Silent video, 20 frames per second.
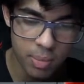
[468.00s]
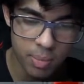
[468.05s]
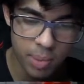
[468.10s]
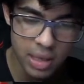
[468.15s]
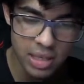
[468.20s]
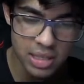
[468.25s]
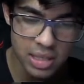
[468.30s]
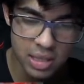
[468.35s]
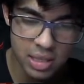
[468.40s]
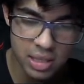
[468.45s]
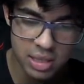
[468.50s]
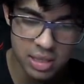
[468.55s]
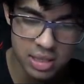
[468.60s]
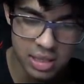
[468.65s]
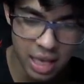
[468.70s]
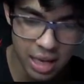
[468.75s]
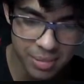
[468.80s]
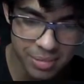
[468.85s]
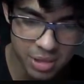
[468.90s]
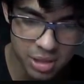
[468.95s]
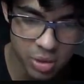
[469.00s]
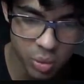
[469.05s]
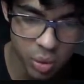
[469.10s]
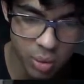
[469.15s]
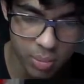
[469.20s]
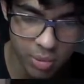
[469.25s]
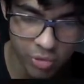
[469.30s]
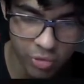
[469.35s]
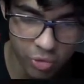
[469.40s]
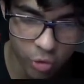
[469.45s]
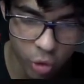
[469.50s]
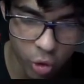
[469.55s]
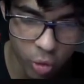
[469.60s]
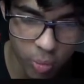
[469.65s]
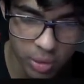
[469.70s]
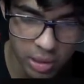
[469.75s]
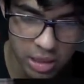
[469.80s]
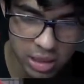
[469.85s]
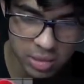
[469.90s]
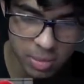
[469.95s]
basically the same as the one before,
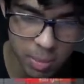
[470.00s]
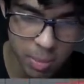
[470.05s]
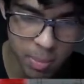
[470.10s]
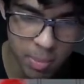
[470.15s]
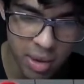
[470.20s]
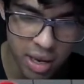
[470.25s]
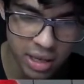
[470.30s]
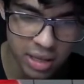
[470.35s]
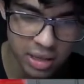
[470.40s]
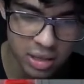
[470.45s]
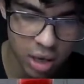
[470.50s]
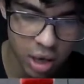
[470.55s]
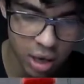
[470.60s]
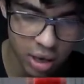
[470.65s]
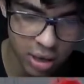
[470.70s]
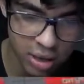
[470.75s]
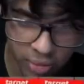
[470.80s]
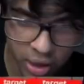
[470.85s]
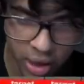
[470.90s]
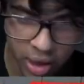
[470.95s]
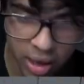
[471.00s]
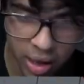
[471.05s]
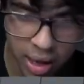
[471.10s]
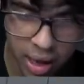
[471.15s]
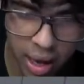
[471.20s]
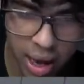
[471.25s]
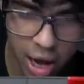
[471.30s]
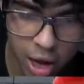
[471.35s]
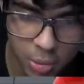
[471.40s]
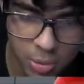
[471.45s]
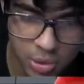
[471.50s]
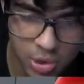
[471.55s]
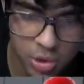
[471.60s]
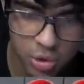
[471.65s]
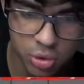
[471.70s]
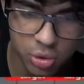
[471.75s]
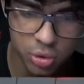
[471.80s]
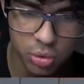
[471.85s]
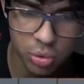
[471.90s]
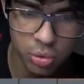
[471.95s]
but there's many targets. It helps
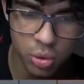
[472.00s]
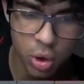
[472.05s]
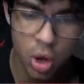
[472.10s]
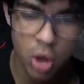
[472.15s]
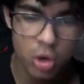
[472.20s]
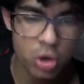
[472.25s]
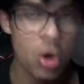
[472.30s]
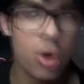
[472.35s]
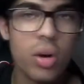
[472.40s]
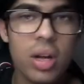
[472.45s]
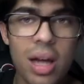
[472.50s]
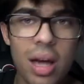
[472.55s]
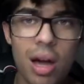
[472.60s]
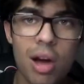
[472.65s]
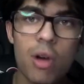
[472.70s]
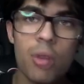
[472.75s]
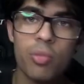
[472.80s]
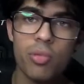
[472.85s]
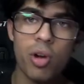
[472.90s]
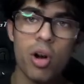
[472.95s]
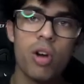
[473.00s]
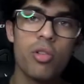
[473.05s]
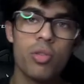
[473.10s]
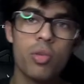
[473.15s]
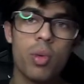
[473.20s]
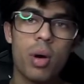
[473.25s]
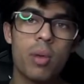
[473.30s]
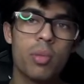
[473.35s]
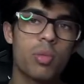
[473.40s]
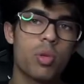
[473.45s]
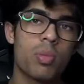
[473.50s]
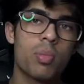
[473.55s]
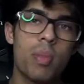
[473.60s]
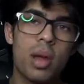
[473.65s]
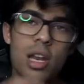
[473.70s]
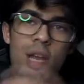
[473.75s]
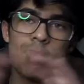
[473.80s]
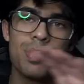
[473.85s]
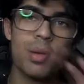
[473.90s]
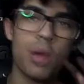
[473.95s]
you not get overwhelmed with
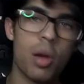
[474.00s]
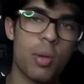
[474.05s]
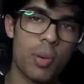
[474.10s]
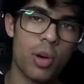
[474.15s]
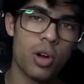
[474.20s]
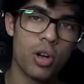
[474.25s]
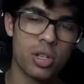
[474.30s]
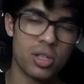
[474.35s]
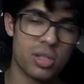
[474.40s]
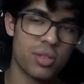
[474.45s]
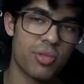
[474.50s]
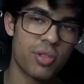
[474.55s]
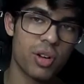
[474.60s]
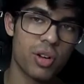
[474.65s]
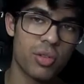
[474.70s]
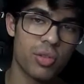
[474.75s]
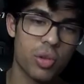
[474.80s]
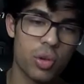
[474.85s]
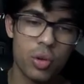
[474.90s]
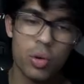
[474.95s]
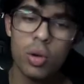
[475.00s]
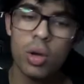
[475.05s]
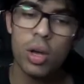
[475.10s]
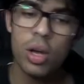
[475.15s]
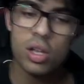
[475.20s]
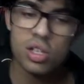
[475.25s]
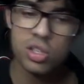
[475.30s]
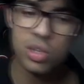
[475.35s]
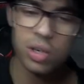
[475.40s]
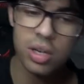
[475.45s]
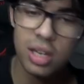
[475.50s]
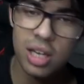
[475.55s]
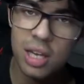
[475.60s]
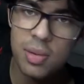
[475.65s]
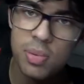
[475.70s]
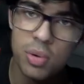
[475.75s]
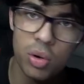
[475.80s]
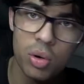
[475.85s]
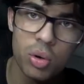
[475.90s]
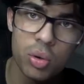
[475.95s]
many opponents in front of you, so you can
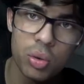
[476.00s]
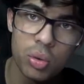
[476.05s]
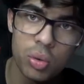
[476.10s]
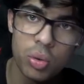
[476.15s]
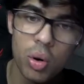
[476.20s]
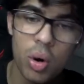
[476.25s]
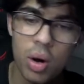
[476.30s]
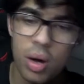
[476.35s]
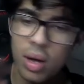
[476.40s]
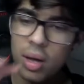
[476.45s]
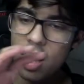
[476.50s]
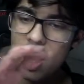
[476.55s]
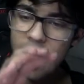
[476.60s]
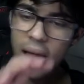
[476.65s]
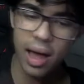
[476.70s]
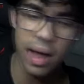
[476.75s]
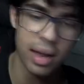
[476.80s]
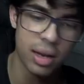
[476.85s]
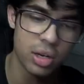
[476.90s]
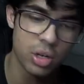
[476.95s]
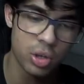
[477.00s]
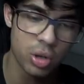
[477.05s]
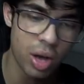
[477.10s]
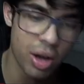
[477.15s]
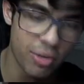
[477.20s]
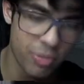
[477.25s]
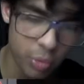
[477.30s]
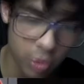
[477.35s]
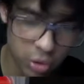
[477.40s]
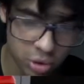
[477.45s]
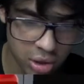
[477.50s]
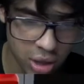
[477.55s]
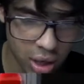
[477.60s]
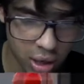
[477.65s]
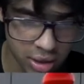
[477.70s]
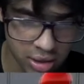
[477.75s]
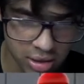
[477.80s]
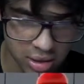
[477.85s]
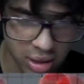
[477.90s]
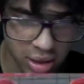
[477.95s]
keep your cool and you have more
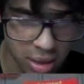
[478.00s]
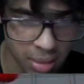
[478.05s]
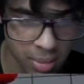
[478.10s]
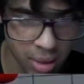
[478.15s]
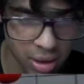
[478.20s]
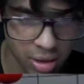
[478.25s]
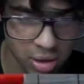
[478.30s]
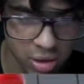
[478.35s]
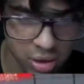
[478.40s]
targets to aim at.